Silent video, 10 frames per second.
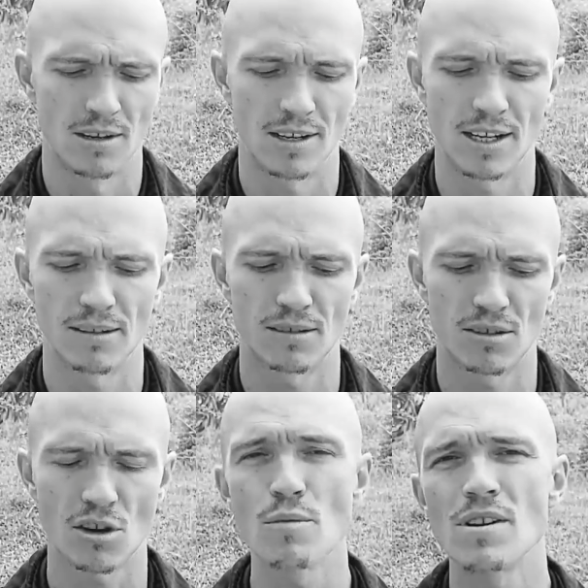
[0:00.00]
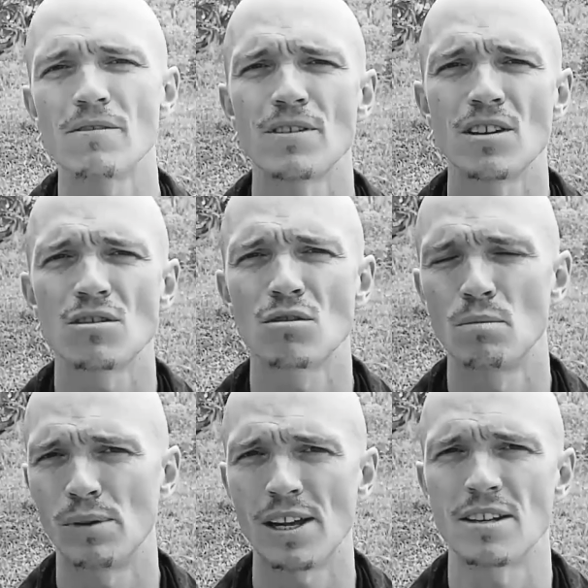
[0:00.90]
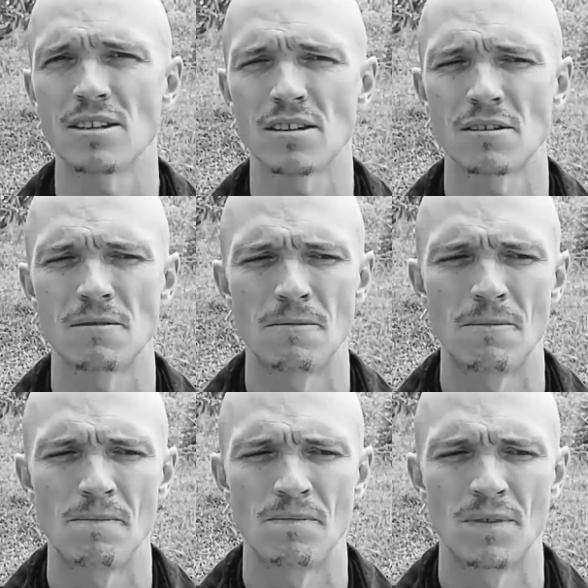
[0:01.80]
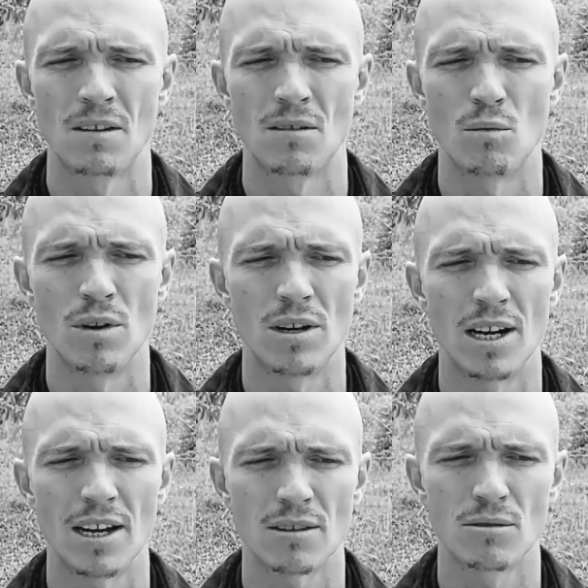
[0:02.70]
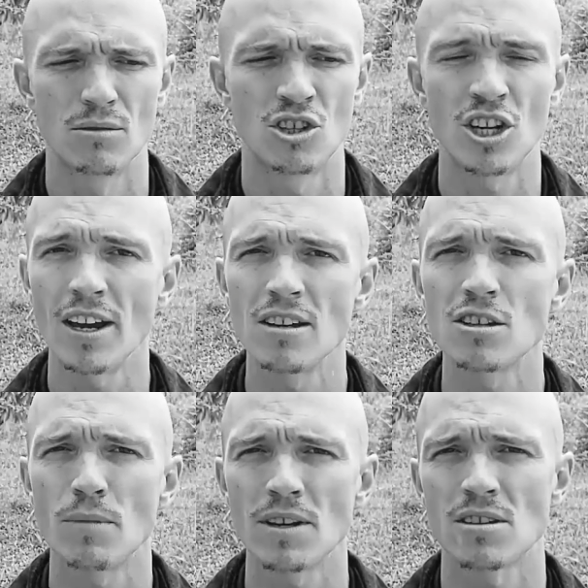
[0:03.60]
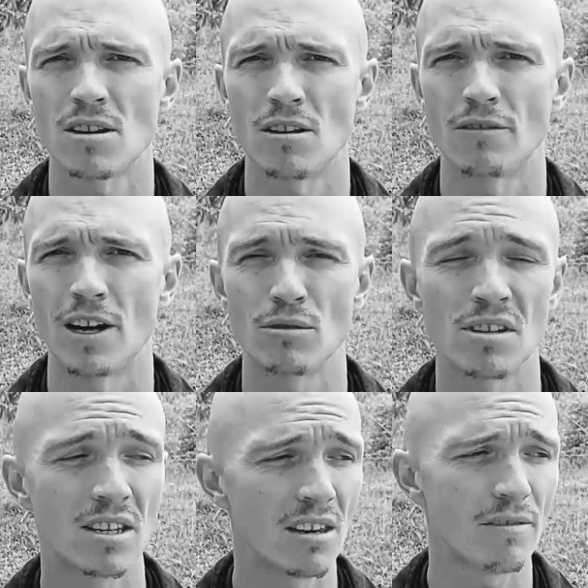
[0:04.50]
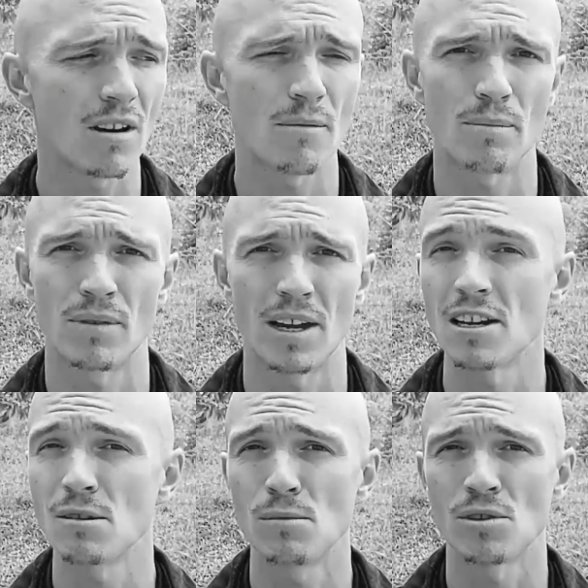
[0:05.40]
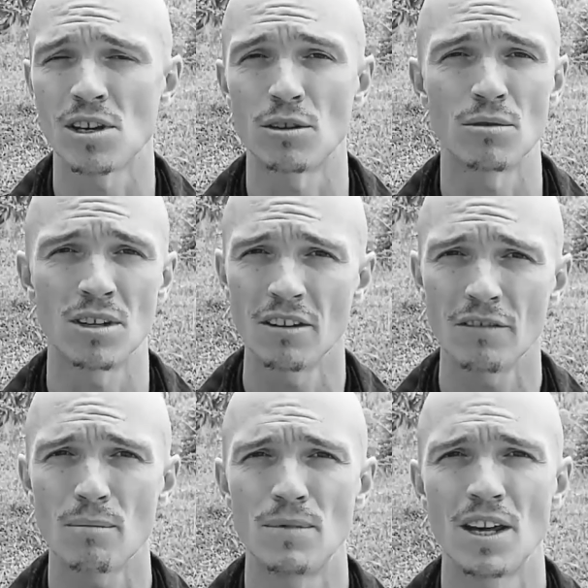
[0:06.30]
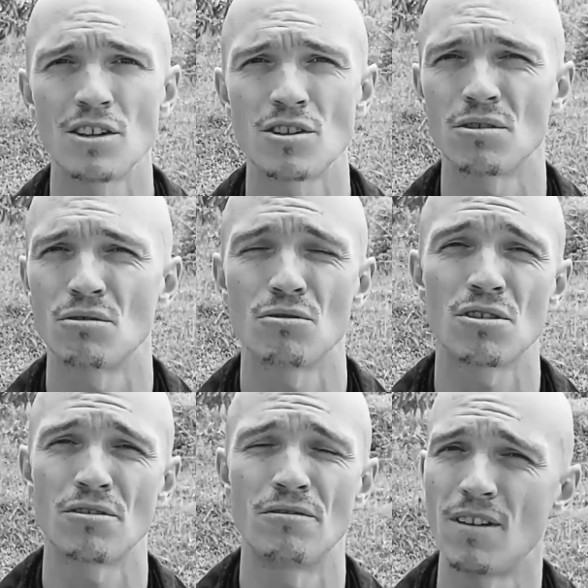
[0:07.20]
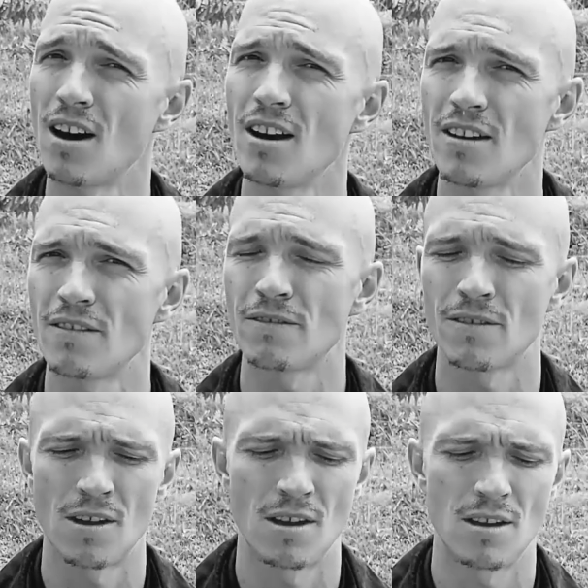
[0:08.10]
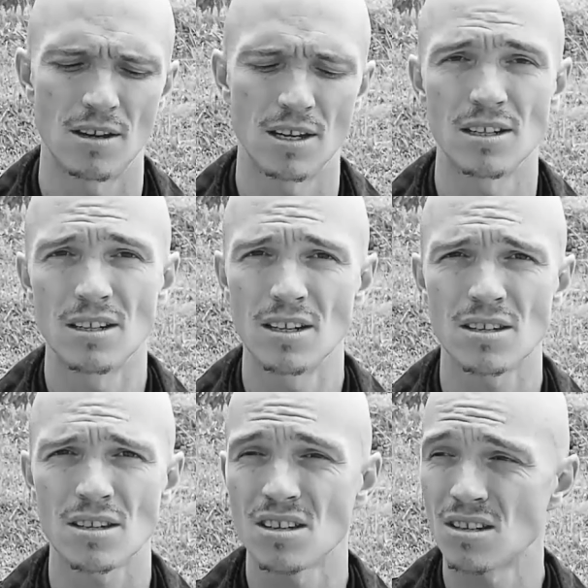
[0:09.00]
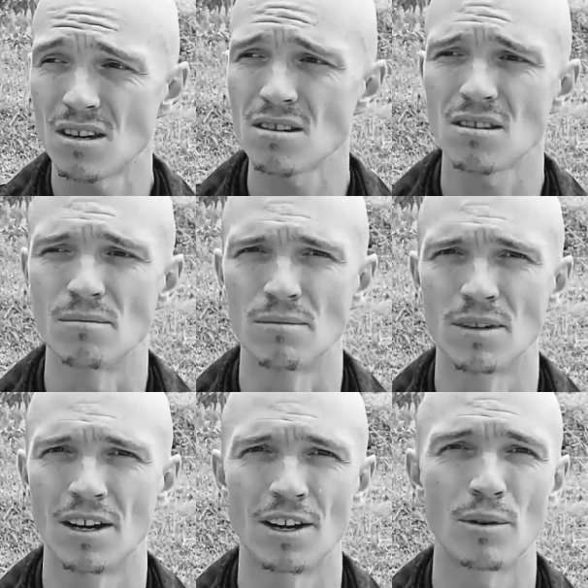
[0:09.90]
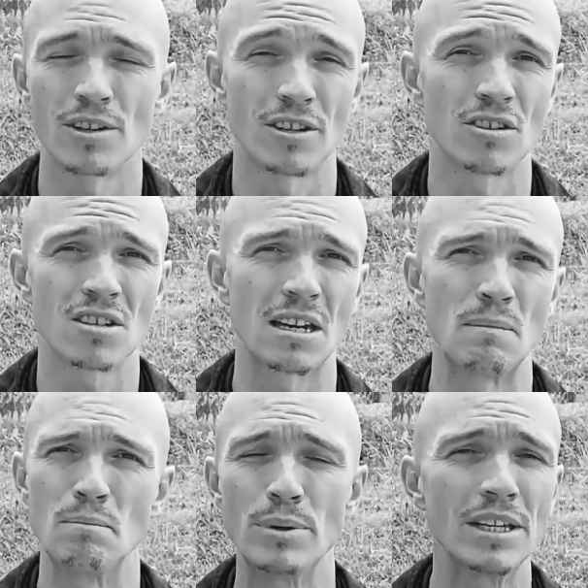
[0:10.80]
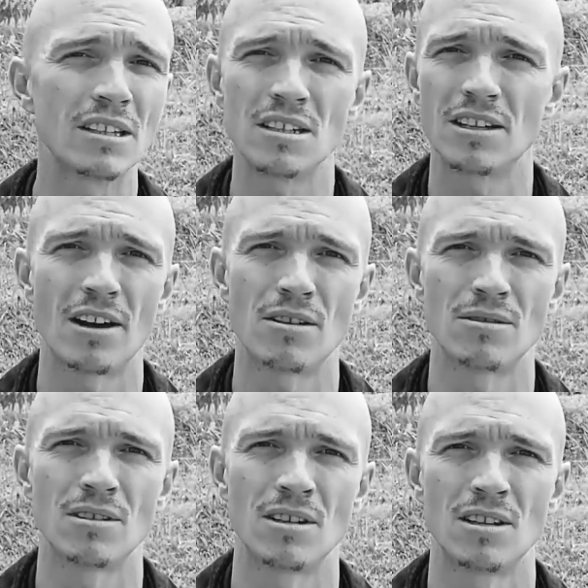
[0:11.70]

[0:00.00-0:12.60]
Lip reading: And so many things took place where I had to change myself. I had to give up animals. I had to give up nature to survive in this system. Otherwise, I'll just get beaten down.